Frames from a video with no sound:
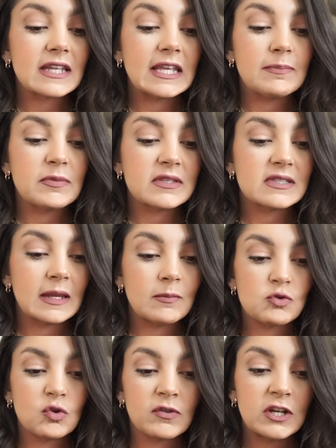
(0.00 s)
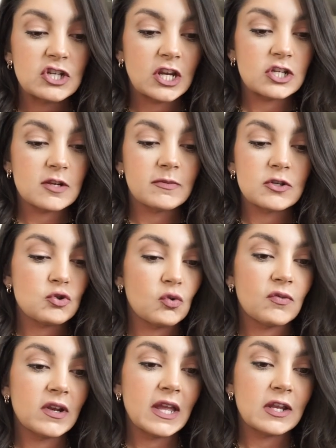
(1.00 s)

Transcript: keep the same jewelry, change up the jewelry,